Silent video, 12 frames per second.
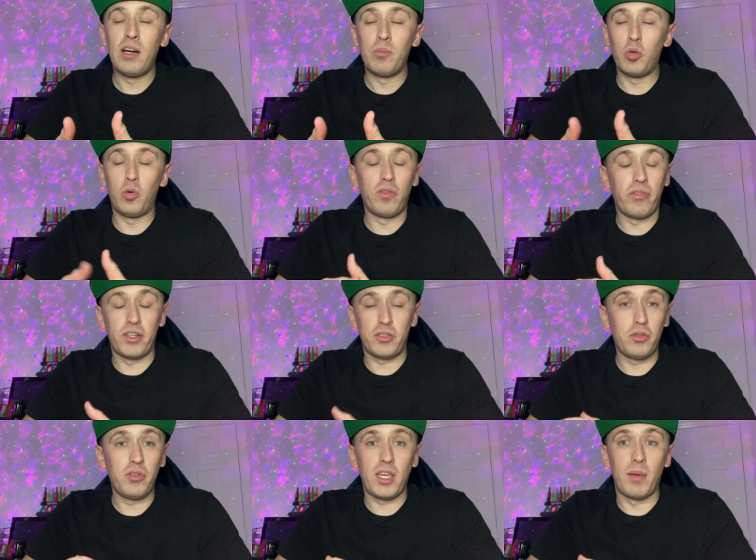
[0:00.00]
Modern Warfare
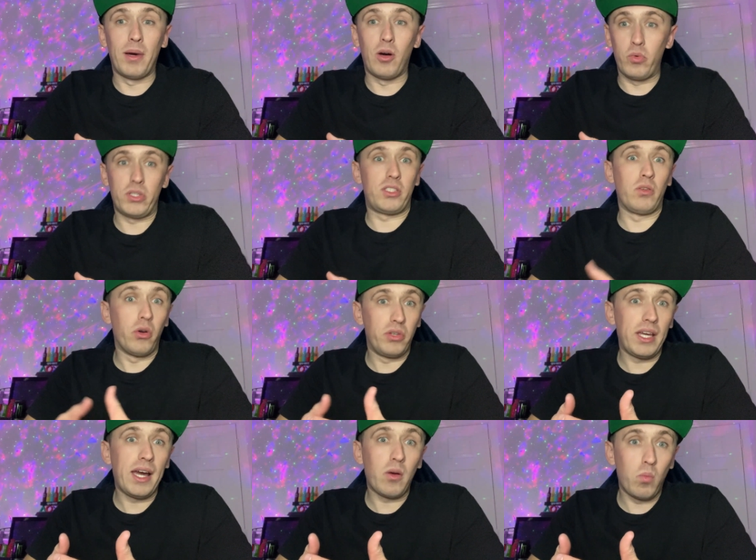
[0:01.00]
2 came out, we still
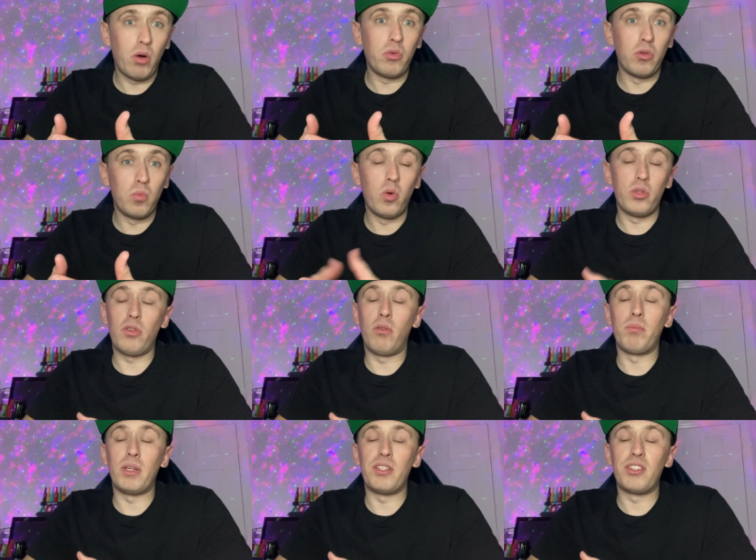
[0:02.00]
only had World at War
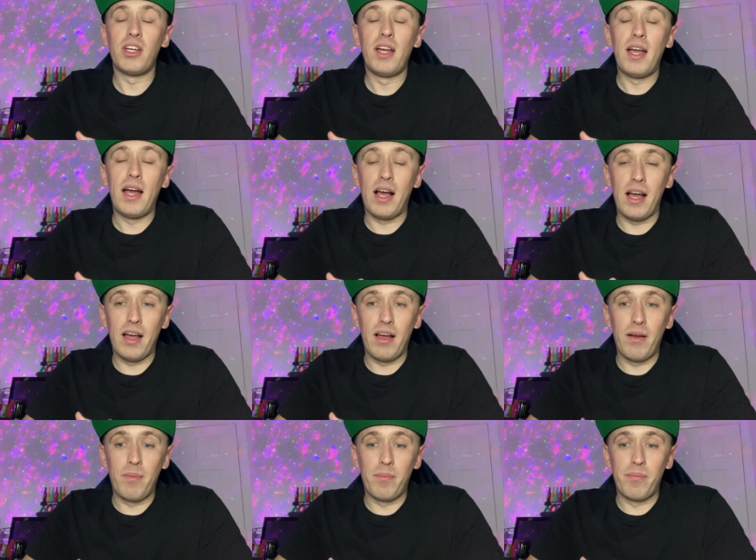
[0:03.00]
Zombies.
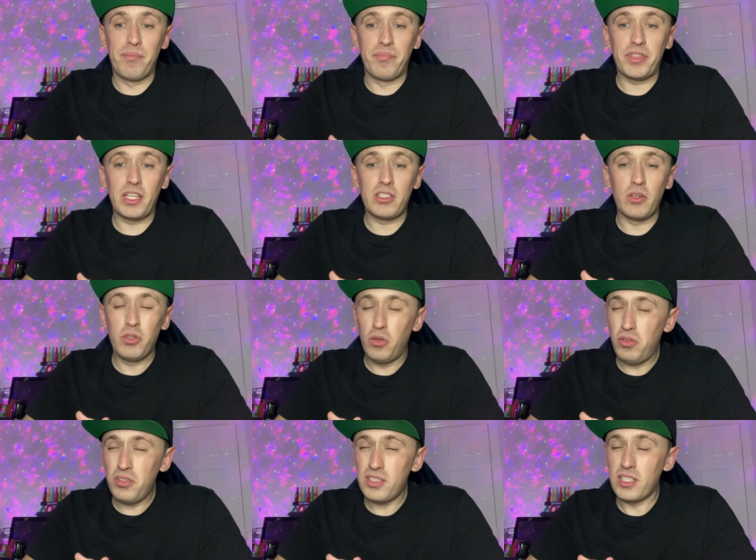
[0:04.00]
Um, so in
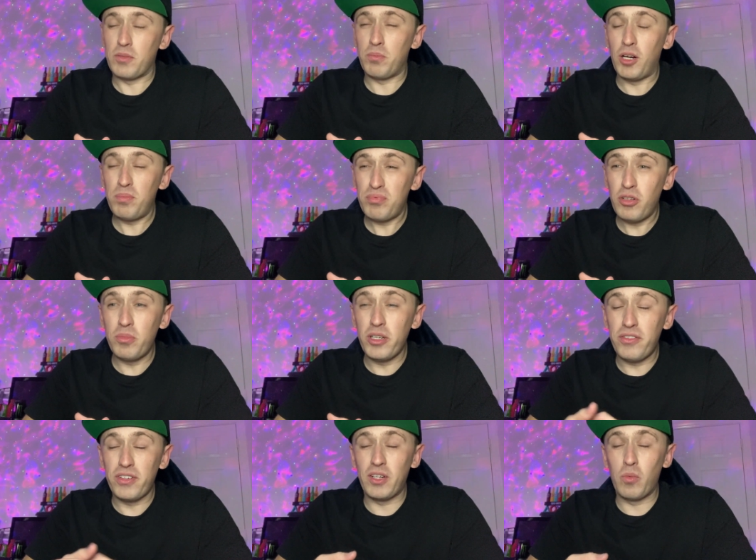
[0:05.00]
honesty, I probably
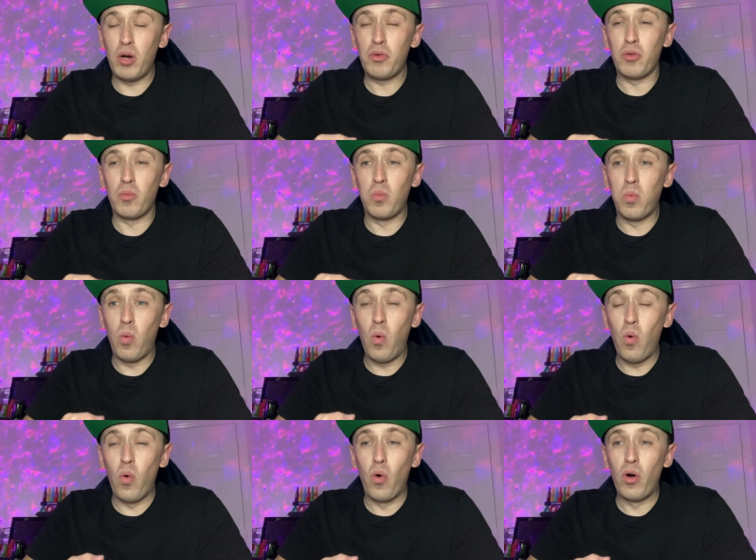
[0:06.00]
think World at
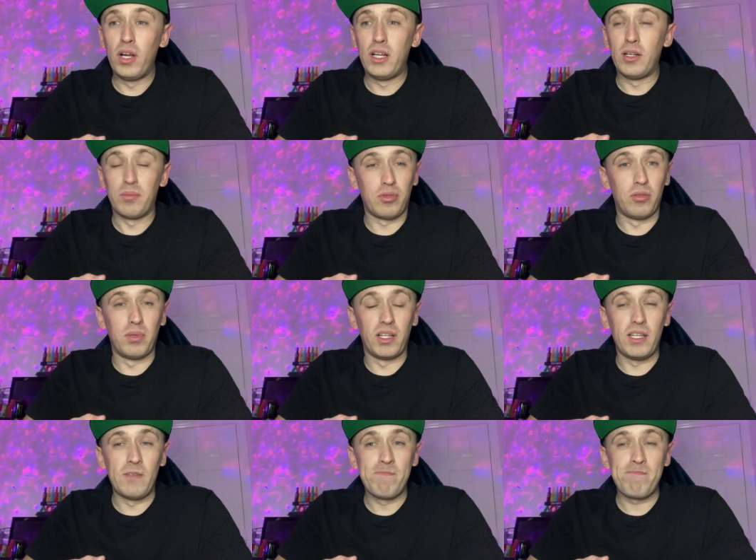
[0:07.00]
War
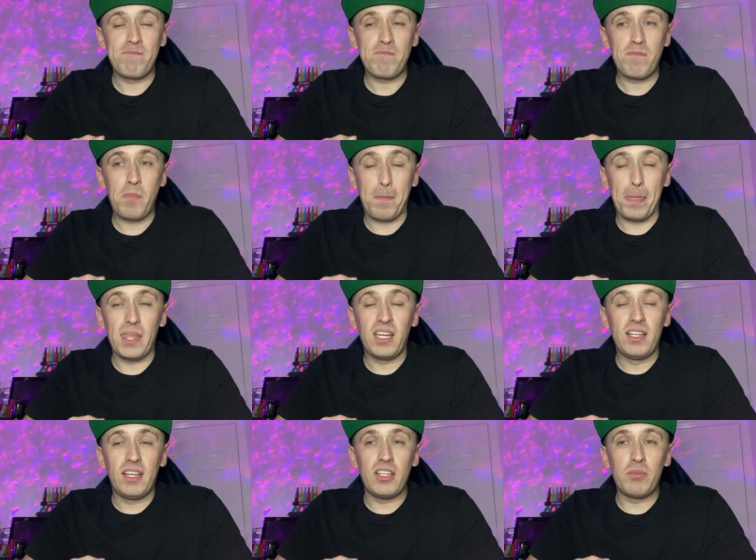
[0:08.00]
probably.
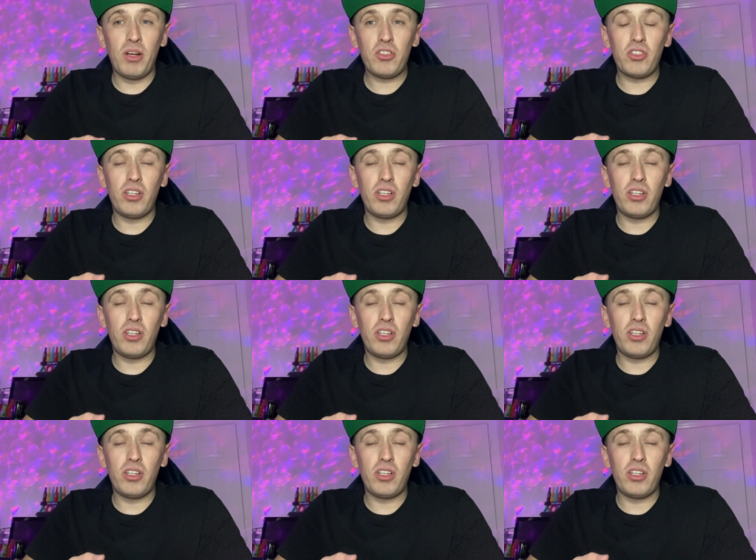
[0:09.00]
As much as